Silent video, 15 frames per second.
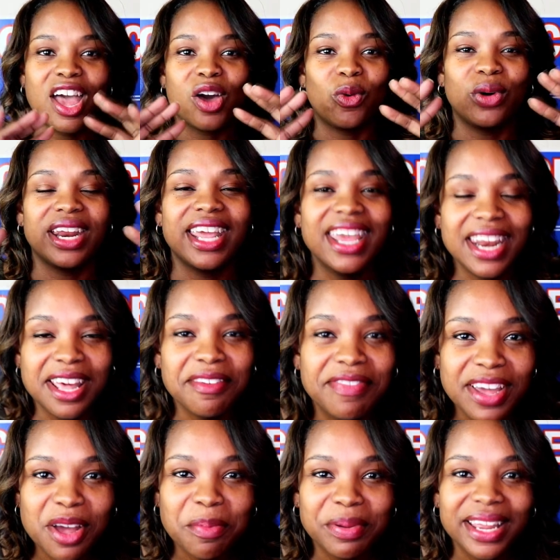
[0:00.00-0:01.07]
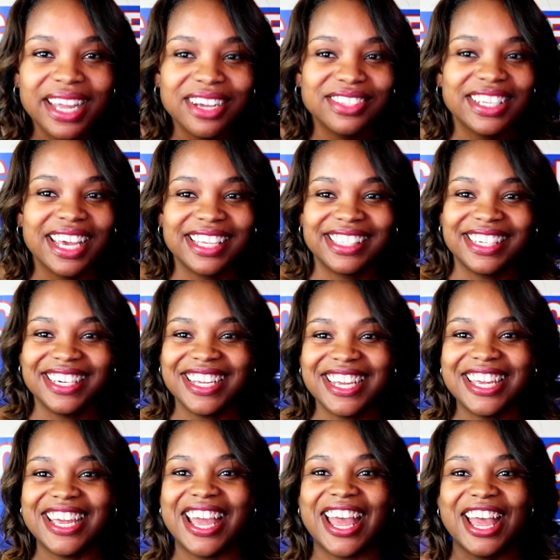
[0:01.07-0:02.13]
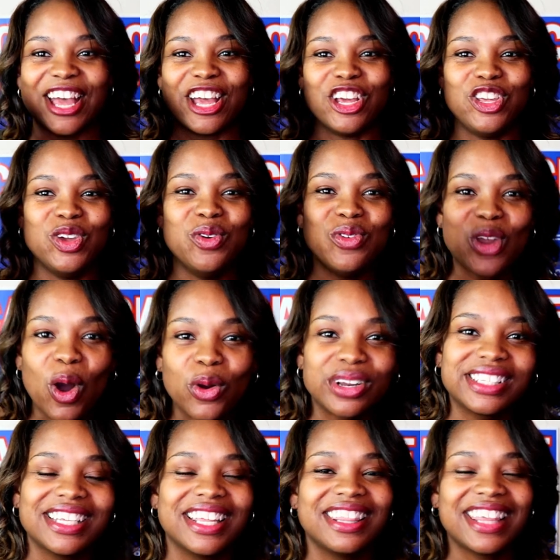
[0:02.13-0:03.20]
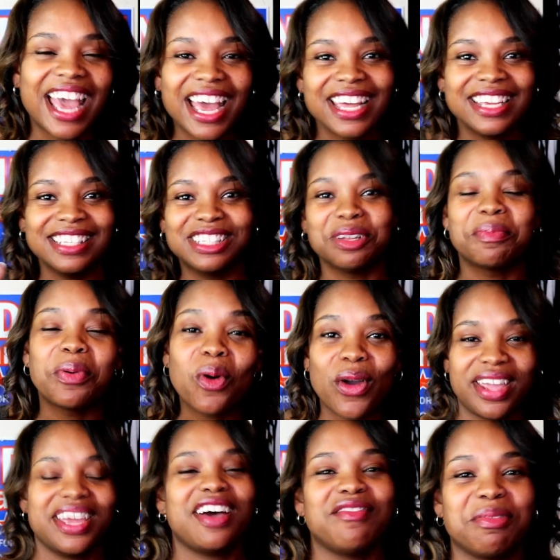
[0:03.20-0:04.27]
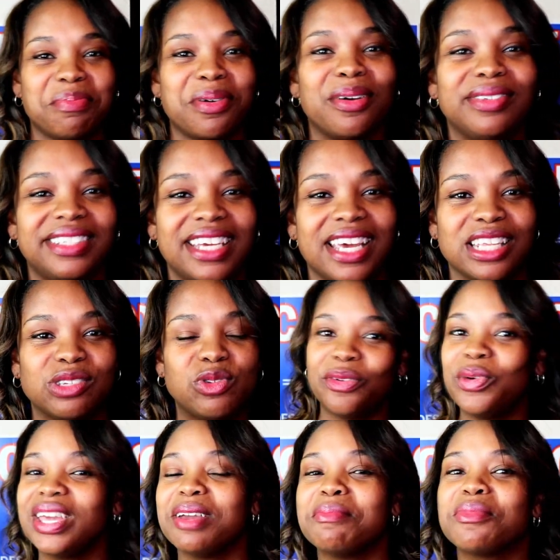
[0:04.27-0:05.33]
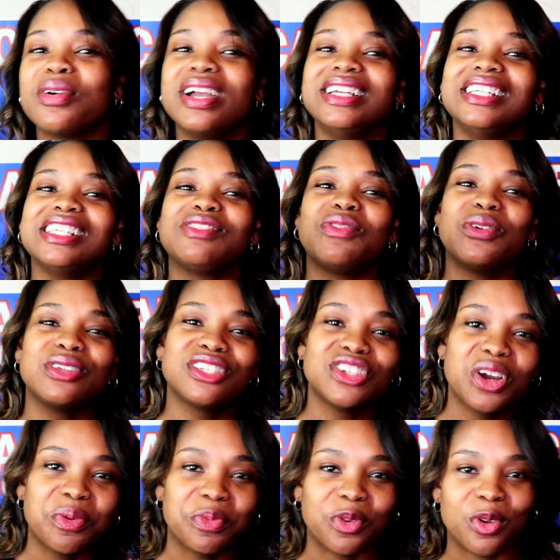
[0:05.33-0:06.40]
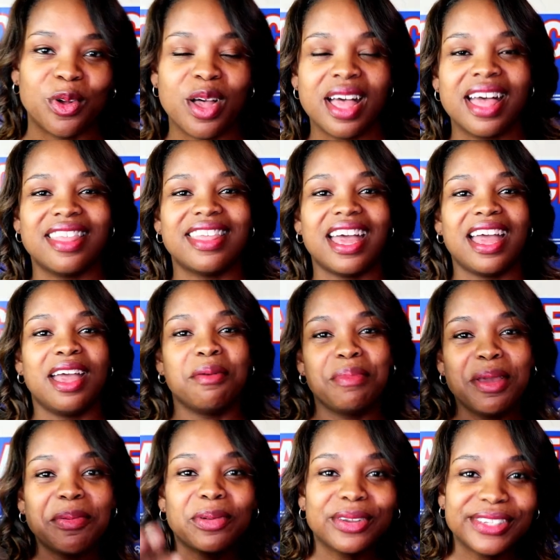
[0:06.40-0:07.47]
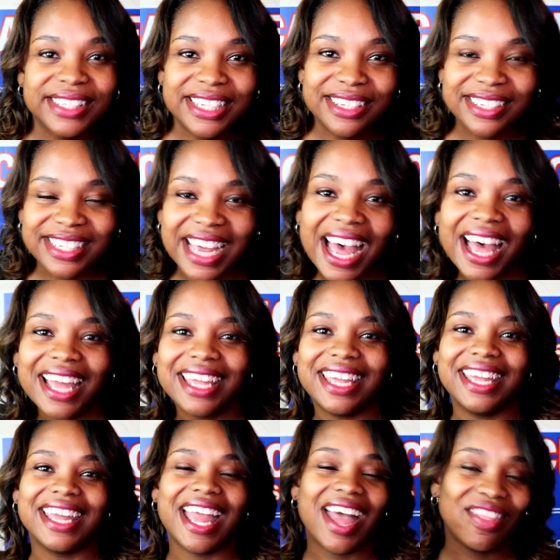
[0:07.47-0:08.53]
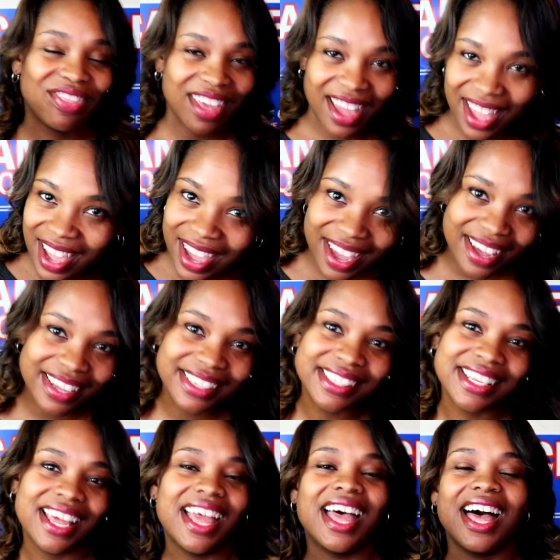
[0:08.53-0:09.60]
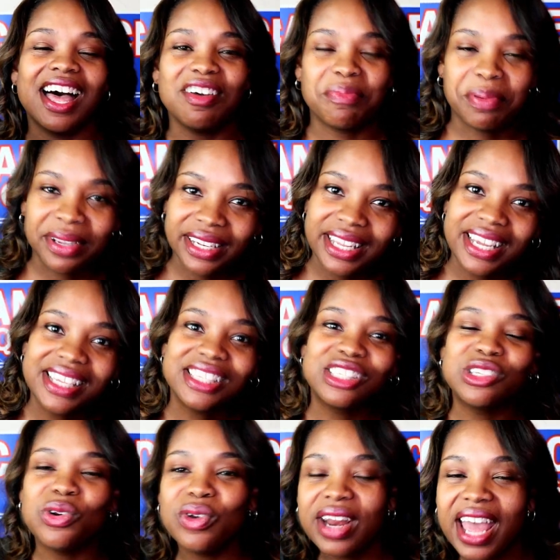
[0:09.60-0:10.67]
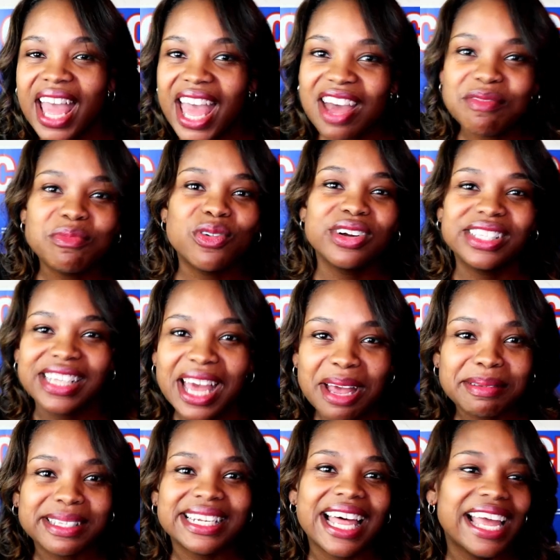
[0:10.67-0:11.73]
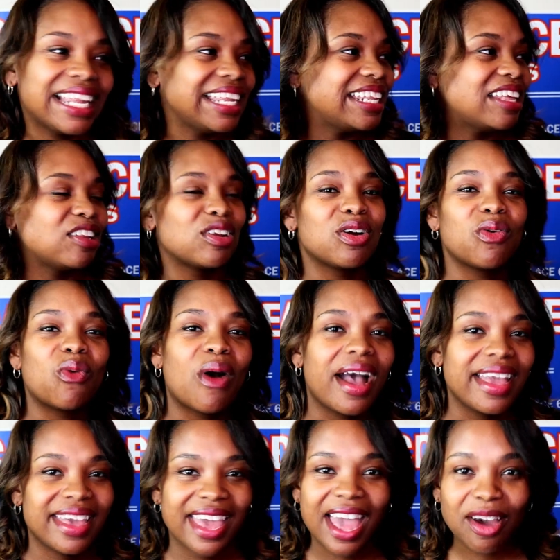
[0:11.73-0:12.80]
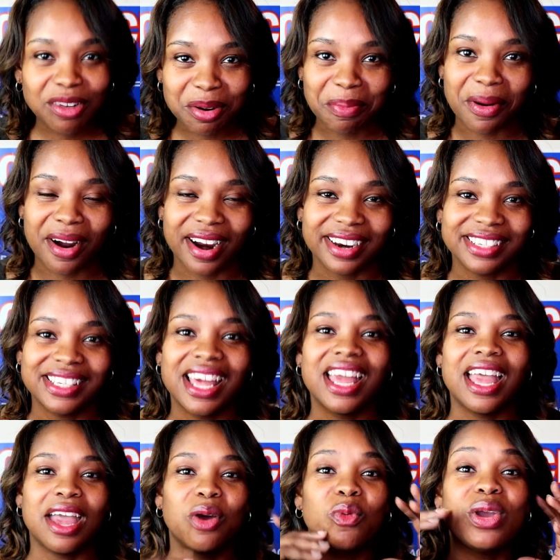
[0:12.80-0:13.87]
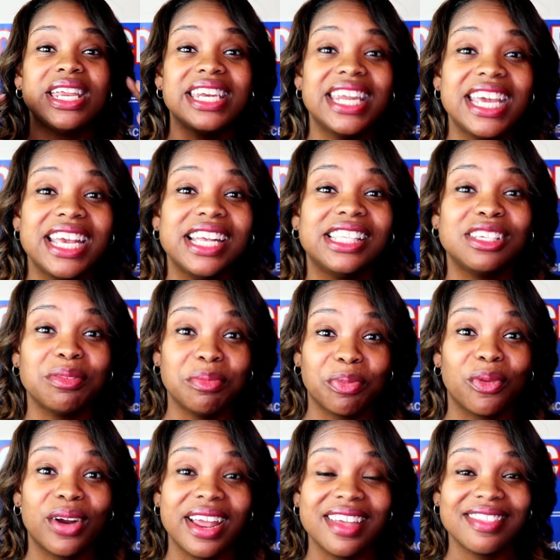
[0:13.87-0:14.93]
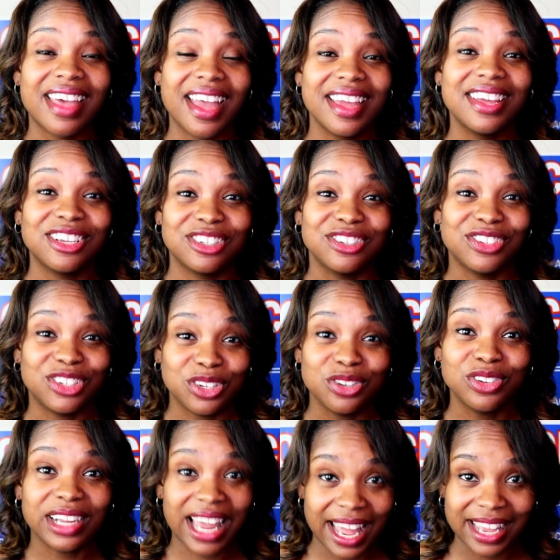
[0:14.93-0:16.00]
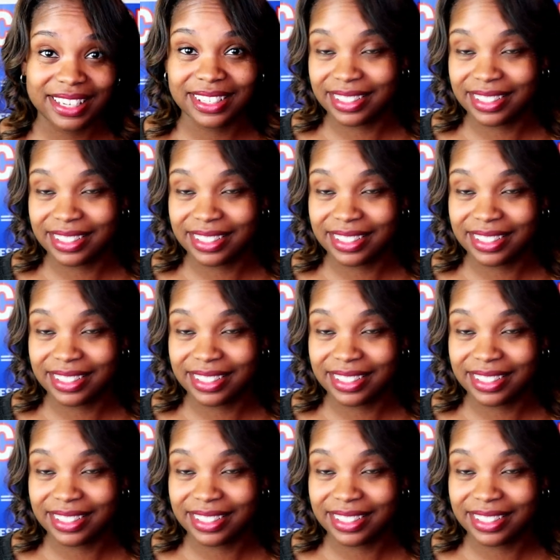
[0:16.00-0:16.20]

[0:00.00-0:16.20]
When an NFL player takes a knee, you notice that is the point of a protest. So we can bring this full circle, that people are still dying at the hands of police 2.5 more times likely than their white counterparts, and we need to bring that issue to light.